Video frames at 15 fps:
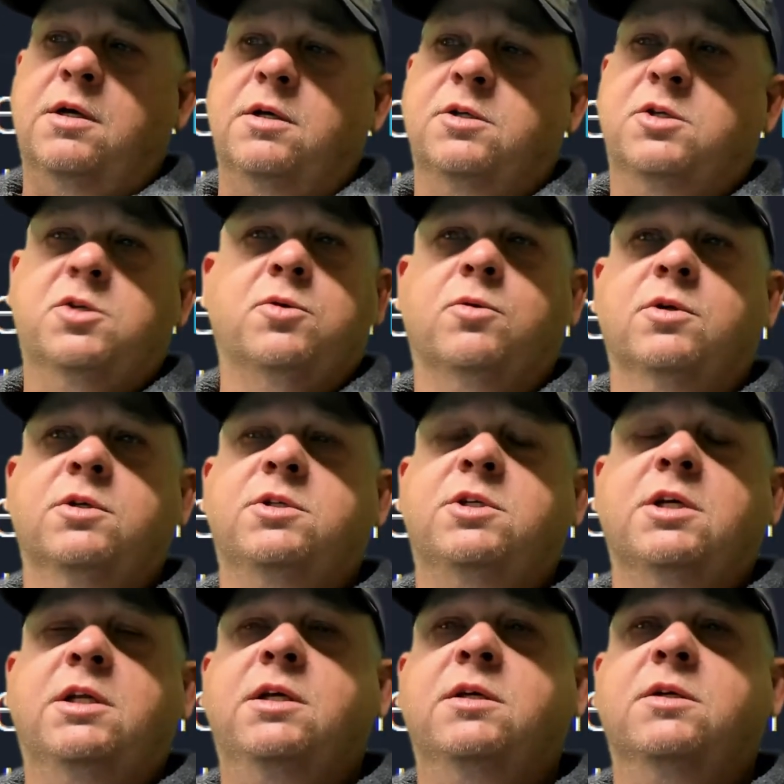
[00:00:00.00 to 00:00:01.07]
storage
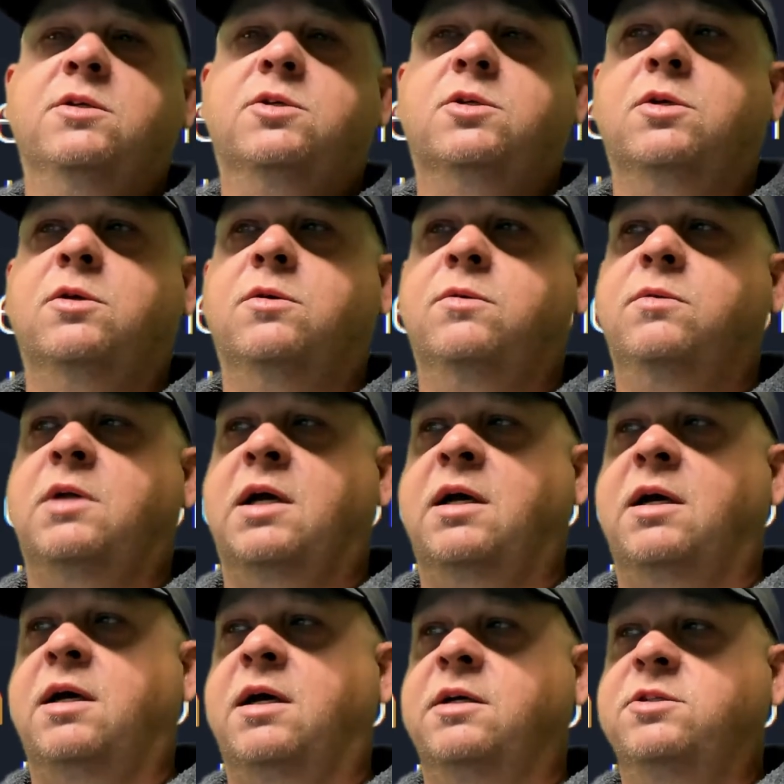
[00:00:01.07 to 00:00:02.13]
it is. So
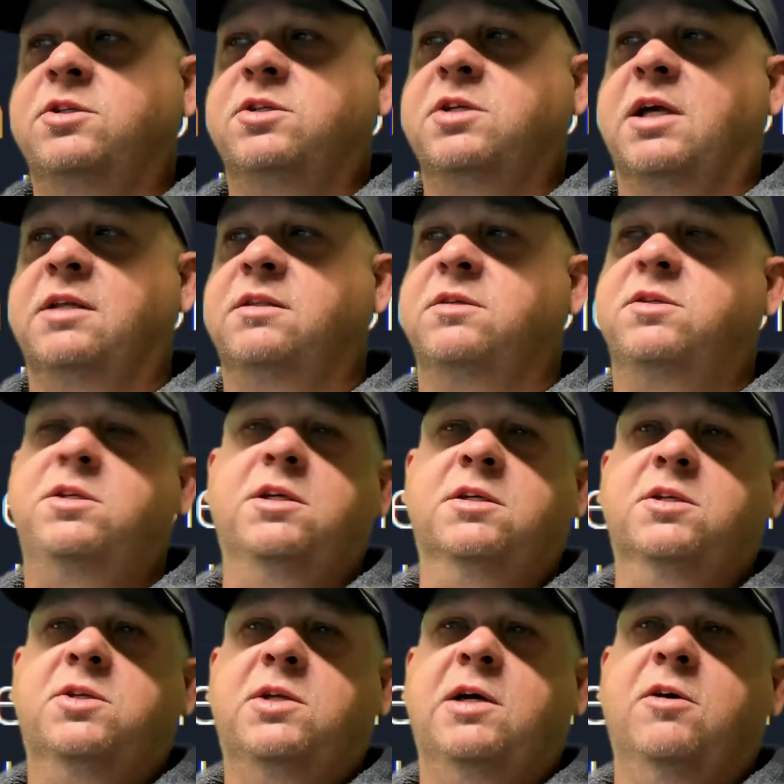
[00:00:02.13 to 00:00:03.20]
I just got the
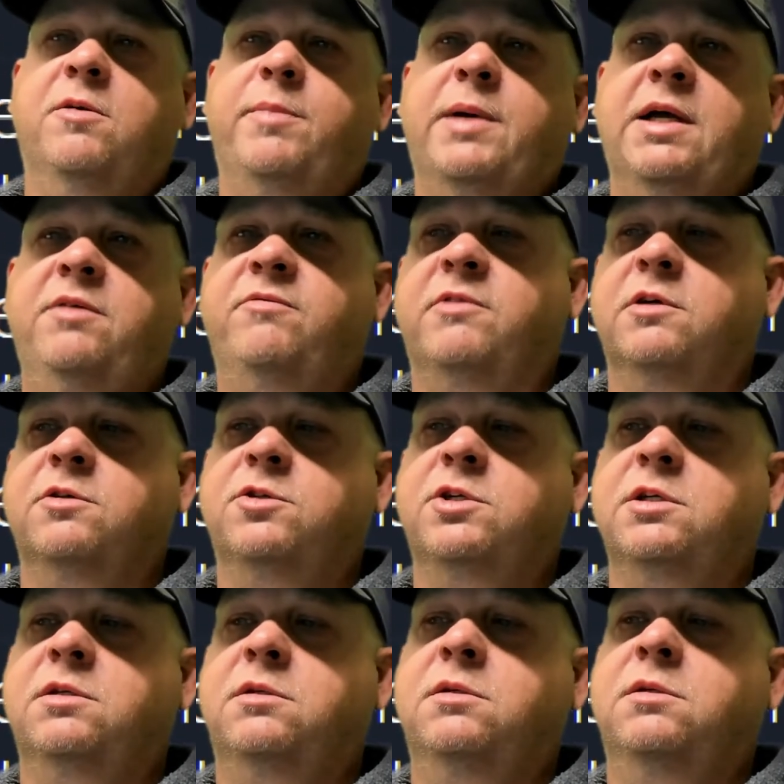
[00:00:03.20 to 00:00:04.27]
6 terabyte
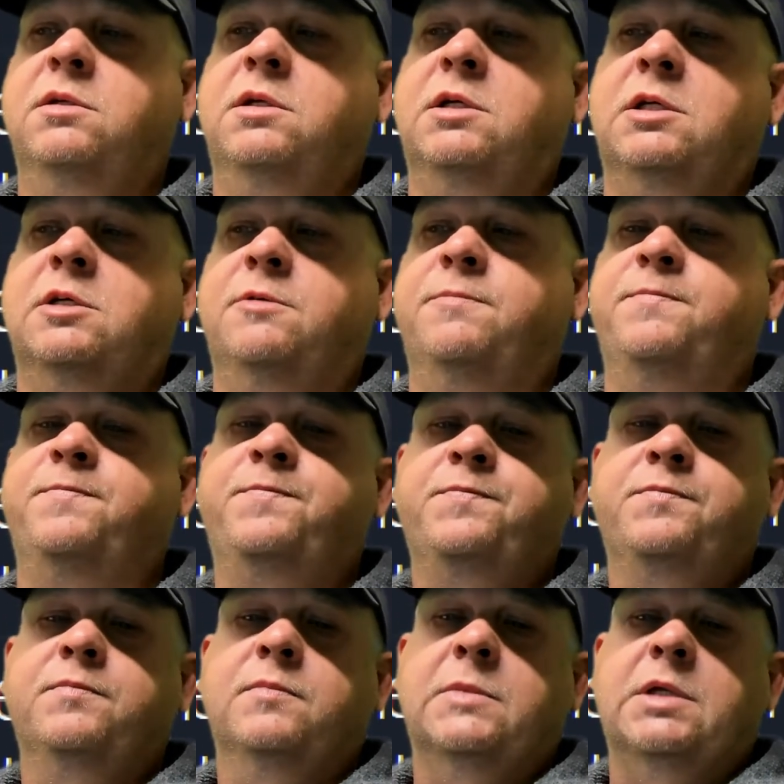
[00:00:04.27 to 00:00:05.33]
version,
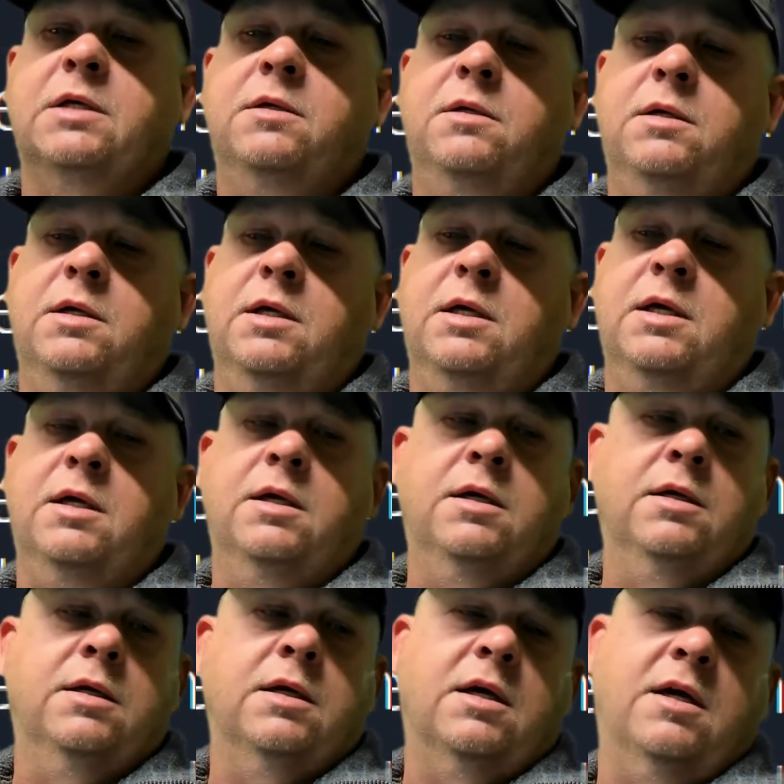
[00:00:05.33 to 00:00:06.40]

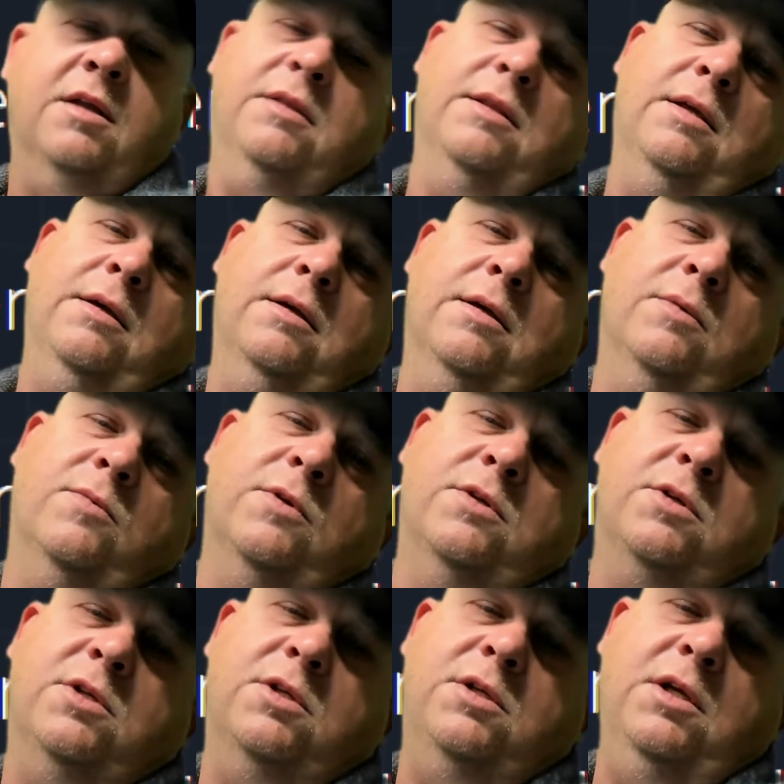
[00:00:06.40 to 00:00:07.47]
and I think it
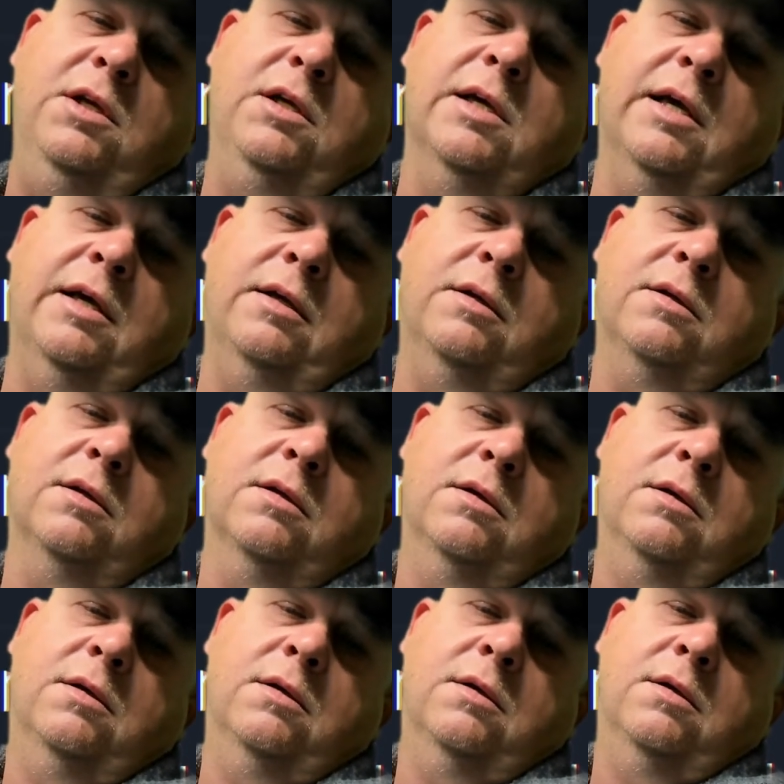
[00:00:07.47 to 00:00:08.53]
was Seagate.
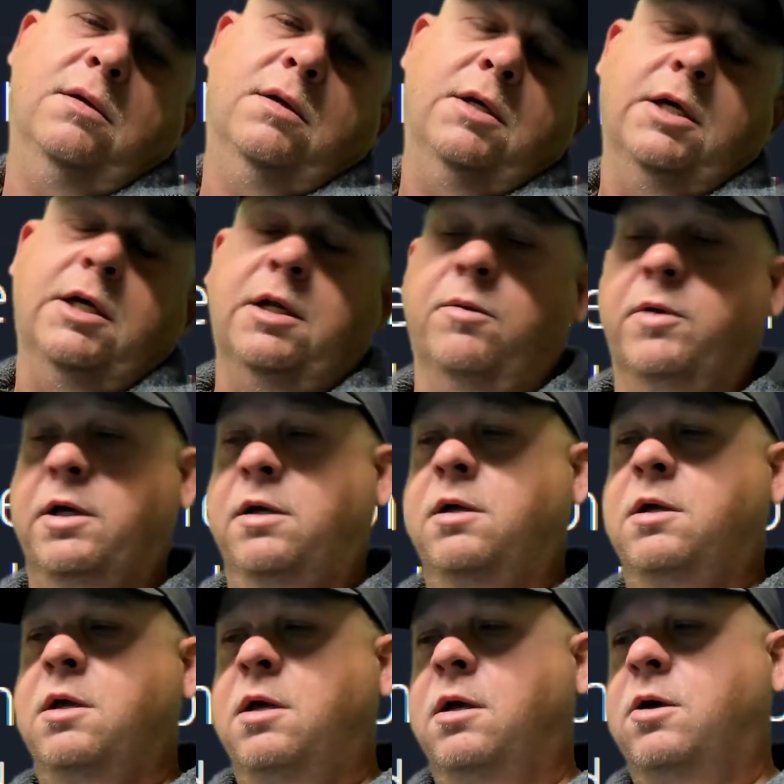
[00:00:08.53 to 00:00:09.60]
Anyway,
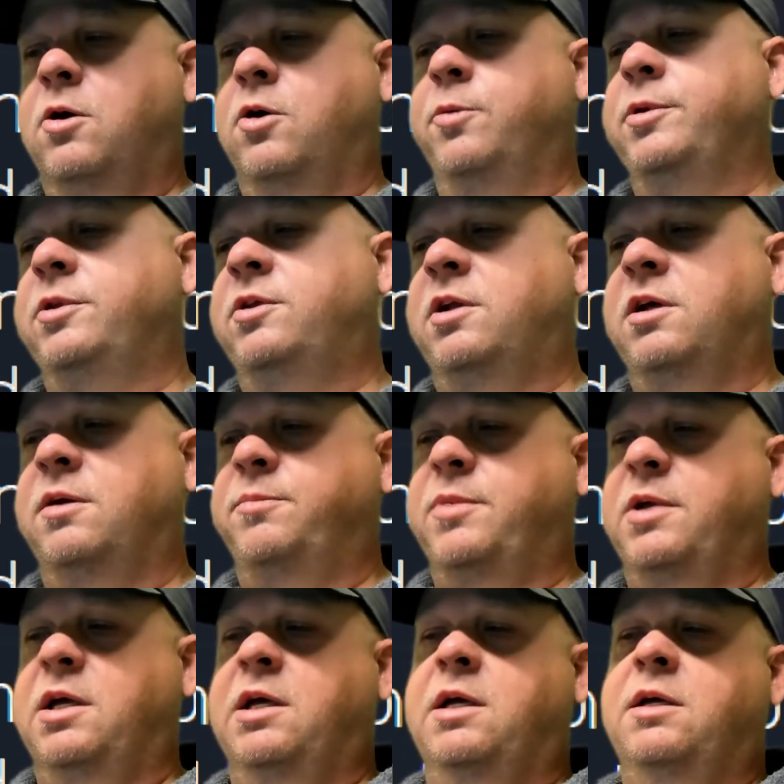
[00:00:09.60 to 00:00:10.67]
opened it
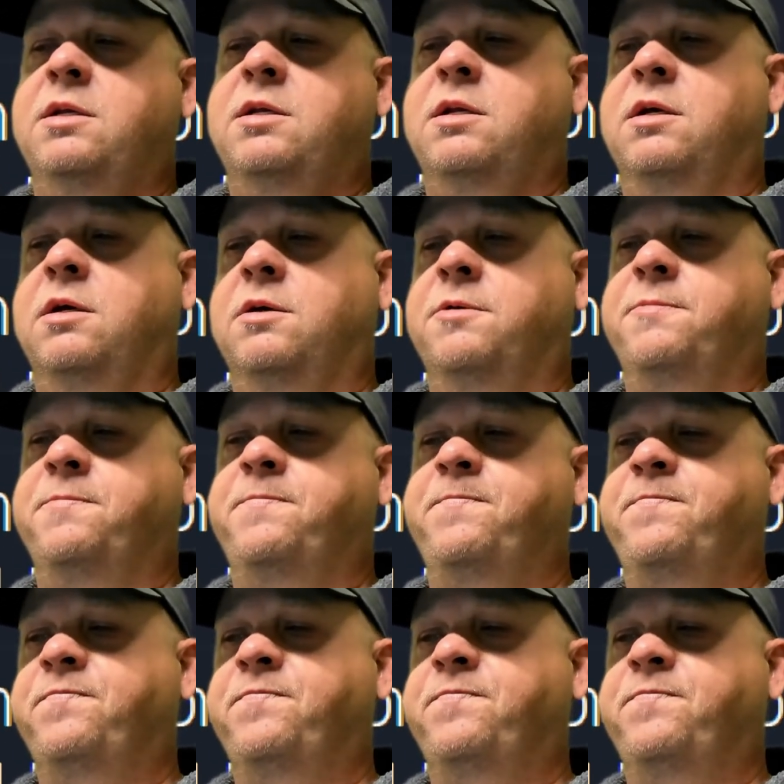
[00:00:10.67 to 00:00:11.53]
up and